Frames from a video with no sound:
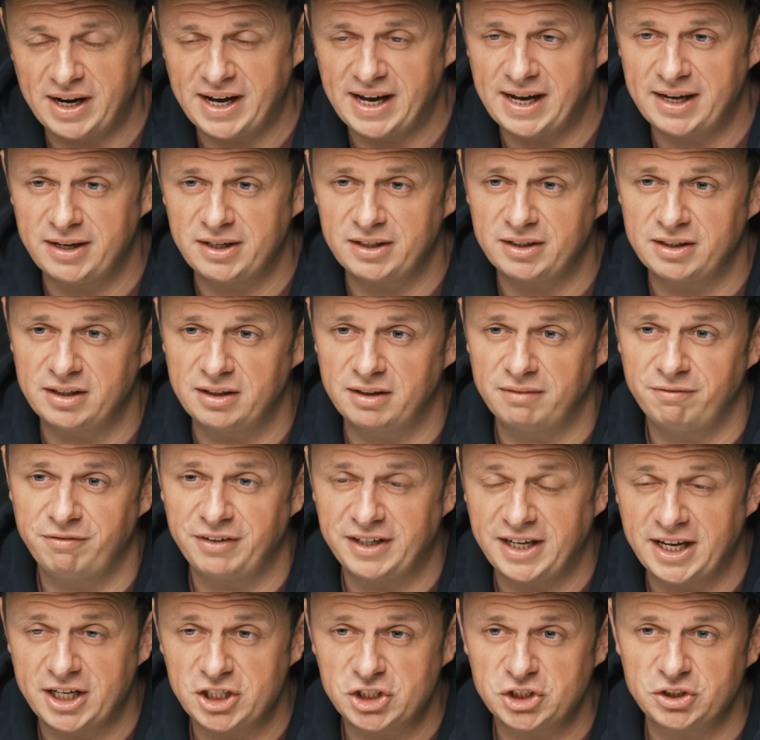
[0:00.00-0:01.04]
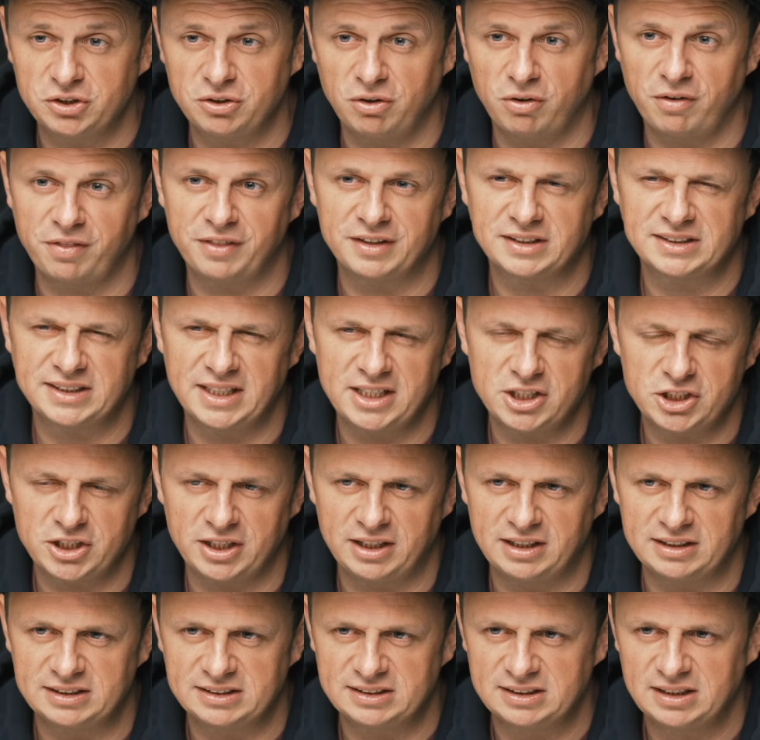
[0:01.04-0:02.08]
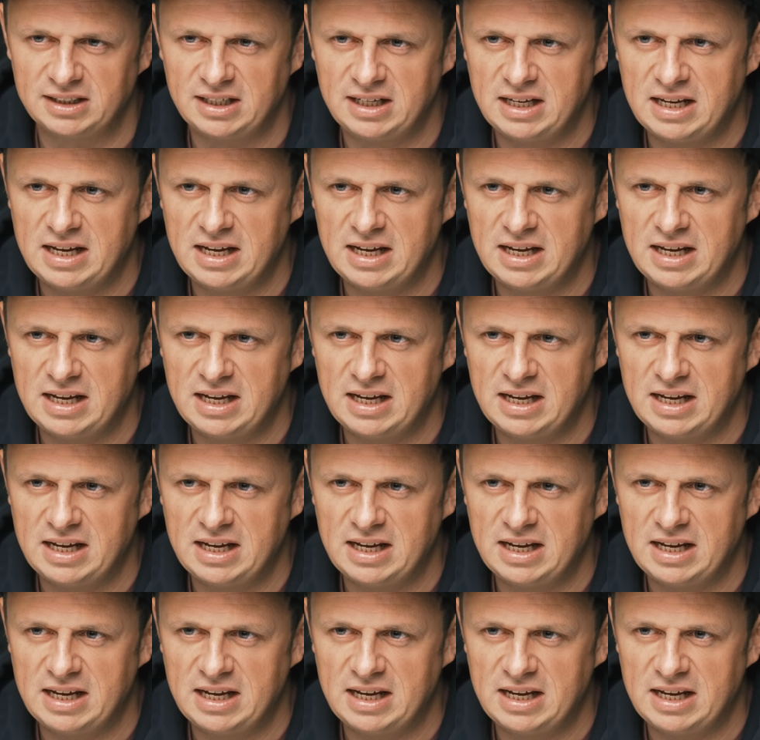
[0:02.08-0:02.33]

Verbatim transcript: I had a vacation on the Seychelles.